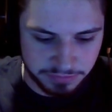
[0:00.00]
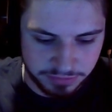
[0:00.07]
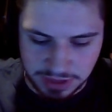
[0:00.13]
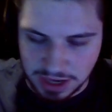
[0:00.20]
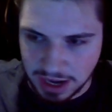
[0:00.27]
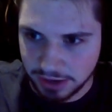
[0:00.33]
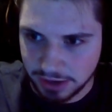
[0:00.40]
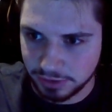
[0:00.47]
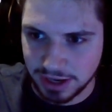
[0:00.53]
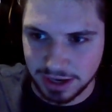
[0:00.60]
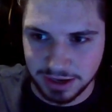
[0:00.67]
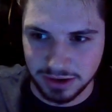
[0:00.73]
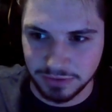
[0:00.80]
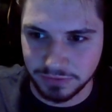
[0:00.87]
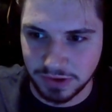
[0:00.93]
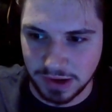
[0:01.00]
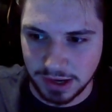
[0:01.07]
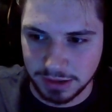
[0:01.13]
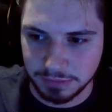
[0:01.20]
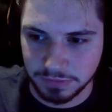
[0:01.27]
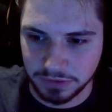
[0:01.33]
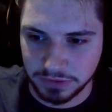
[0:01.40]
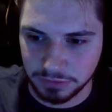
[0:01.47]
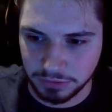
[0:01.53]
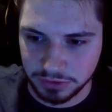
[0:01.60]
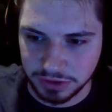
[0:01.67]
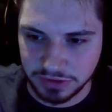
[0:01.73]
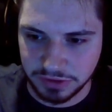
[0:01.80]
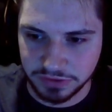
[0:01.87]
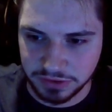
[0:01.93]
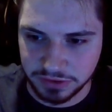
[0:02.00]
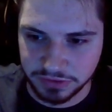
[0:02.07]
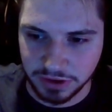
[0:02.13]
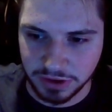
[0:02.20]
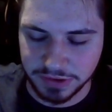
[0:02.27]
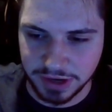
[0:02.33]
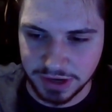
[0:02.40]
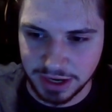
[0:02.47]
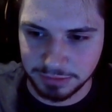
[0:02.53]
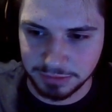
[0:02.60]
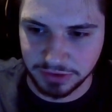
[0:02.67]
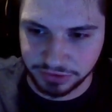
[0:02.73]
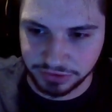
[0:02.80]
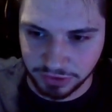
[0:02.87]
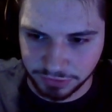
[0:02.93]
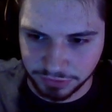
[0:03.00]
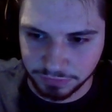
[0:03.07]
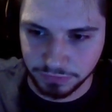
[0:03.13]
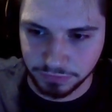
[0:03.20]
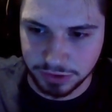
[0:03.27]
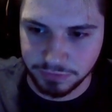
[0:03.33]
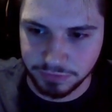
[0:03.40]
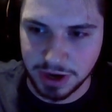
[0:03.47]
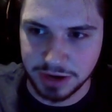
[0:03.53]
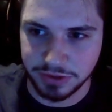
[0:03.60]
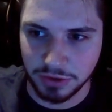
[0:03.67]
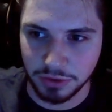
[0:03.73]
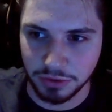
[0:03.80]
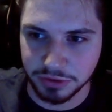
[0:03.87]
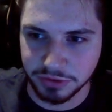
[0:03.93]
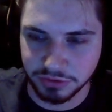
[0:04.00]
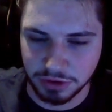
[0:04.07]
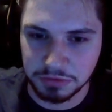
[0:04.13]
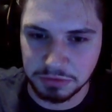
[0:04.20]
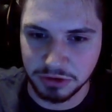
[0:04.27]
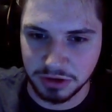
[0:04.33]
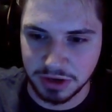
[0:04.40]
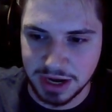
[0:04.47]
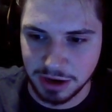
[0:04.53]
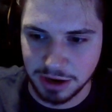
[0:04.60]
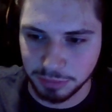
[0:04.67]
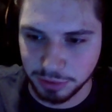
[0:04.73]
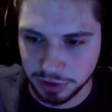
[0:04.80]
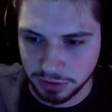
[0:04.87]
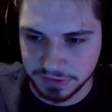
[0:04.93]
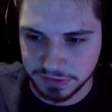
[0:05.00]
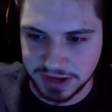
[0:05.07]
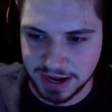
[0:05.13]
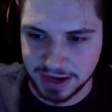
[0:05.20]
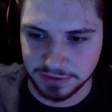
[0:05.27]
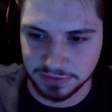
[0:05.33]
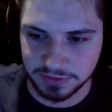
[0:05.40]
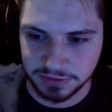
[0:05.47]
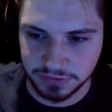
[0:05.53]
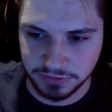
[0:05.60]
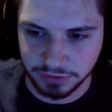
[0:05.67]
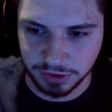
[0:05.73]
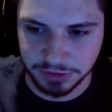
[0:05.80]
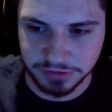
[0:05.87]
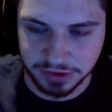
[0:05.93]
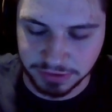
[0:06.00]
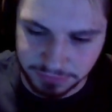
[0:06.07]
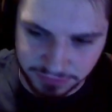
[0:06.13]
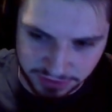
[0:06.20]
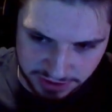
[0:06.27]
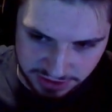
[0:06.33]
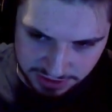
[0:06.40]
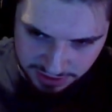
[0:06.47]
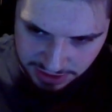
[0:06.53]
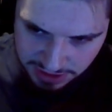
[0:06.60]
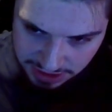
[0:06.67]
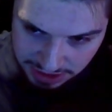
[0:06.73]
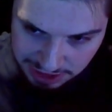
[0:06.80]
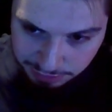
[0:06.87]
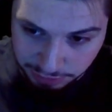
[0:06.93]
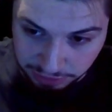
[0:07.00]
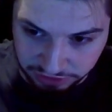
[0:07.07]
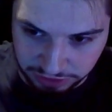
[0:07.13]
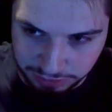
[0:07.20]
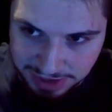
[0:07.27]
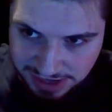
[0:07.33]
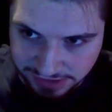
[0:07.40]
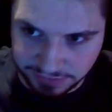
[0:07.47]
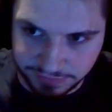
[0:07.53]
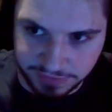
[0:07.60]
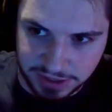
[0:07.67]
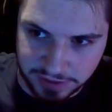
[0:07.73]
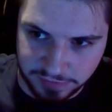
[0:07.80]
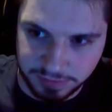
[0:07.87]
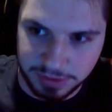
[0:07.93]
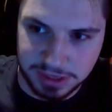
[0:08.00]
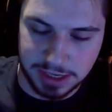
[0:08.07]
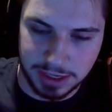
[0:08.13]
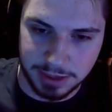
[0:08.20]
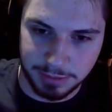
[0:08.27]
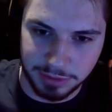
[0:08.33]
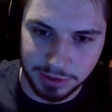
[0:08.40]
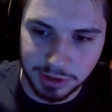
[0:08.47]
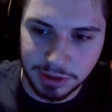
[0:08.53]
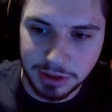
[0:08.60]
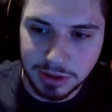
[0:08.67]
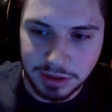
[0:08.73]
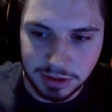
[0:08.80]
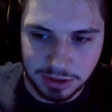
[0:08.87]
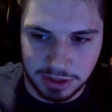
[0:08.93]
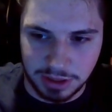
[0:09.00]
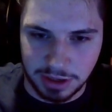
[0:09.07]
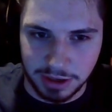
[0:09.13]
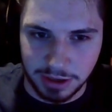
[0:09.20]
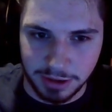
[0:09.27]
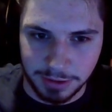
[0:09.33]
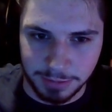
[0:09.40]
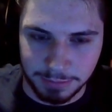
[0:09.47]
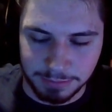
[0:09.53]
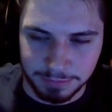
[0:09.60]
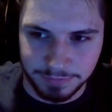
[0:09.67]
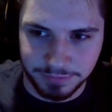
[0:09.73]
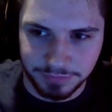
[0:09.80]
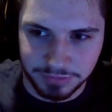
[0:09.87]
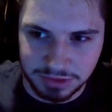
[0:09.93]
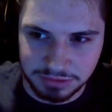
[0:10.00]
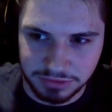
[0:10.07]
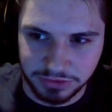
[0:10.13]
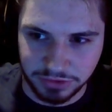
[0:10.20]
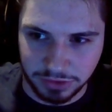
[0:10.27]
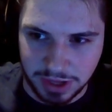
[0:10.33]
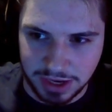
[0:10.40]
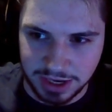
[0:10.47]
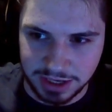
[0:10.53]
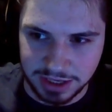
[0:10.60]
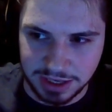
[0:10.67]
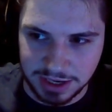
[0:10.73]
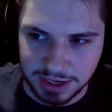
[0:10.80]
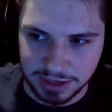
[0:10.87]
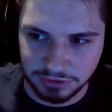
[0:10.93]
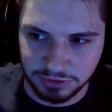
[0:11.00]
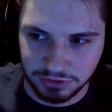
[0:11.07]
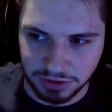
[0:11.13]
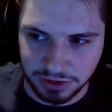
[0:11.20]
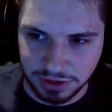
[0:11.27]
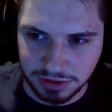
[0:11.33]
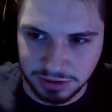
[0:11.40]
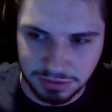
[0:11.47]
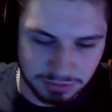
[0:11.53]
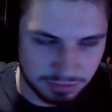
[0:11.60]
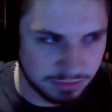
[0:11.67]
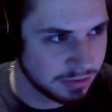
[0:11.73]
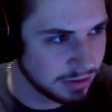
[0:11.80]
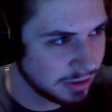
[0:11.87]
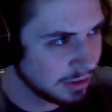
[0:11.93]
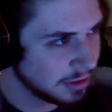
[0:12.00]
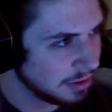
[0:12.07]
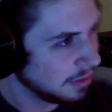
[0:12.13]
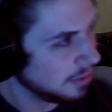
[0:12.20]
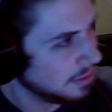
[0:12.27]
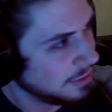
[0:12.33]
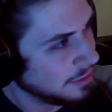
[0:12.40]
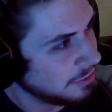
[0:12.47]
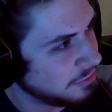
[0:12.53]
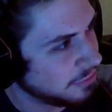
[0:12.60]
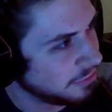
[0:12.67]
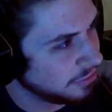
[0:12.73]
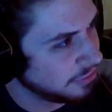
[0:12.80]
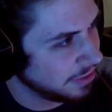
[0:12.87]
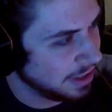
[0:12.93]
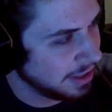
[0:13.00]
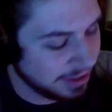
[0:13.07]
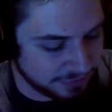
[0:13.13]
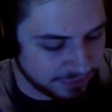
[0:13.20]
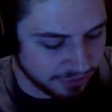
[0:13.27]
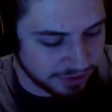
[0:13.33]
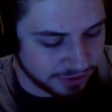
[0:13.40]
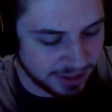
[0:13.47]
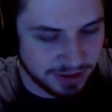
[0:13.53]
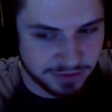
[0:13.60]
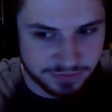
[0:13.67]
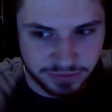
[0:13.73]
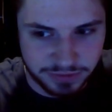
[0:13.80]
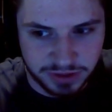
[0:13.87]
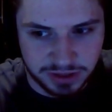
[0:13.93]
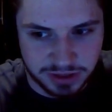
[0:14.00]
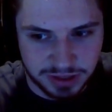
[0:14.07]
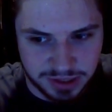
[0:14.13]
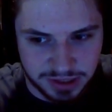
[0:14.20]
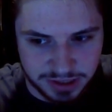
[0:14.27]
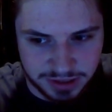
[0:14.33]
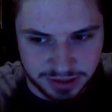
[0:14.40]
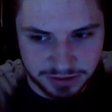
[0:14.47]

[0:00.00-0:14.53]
I don't got enough time to release this on time because I still have to rewrite the whole description now, put all the tags in. So I said, fuck it, push it back to 5 p.m. So that I can actually, just so that I don't have the